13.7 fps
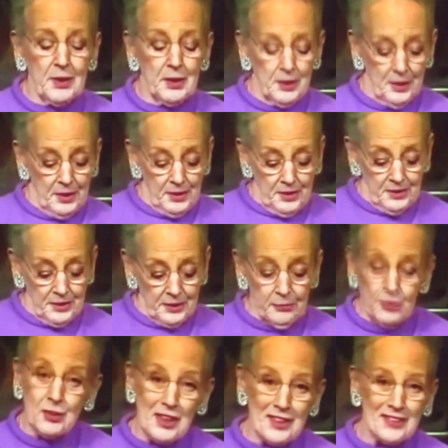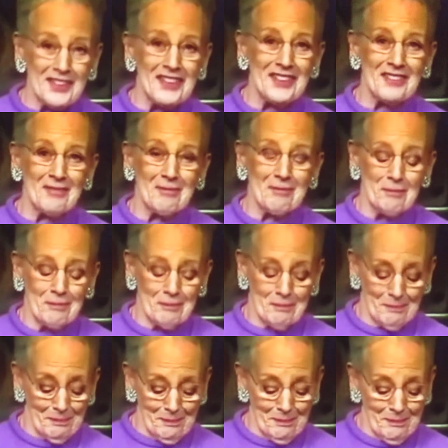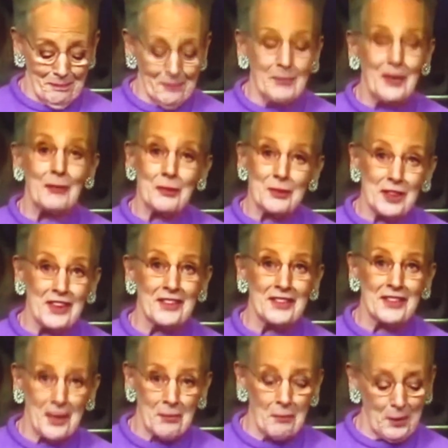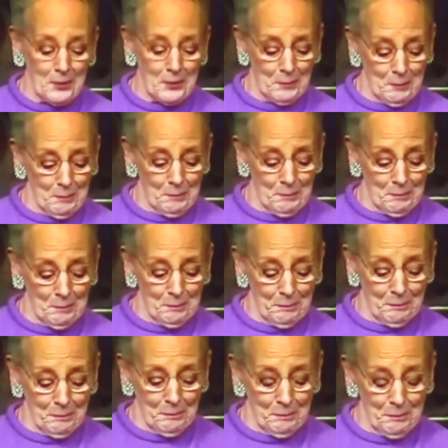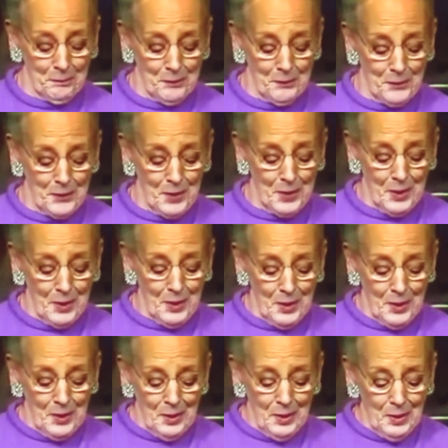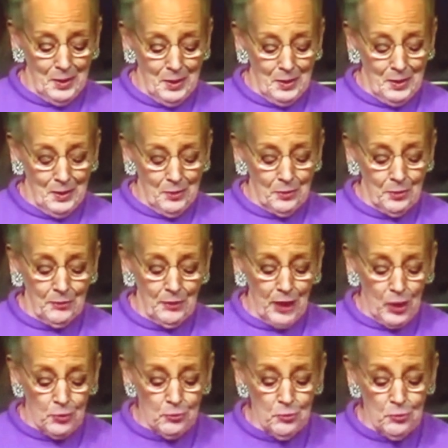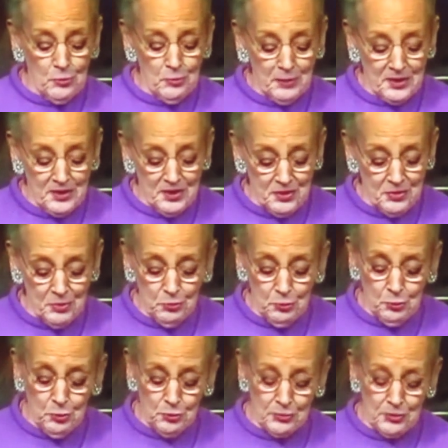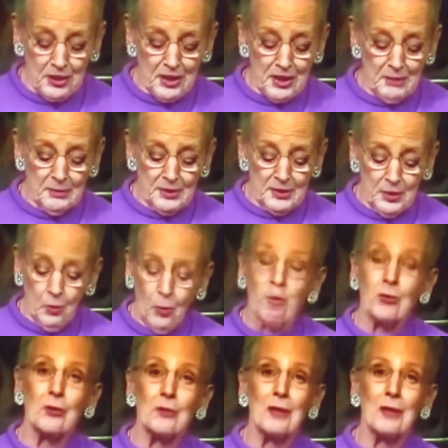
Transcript: It is my hope that the new king and queen will be met with the same trust and devotion which have fallen to my lot. They deserve it. Denmark deserves it.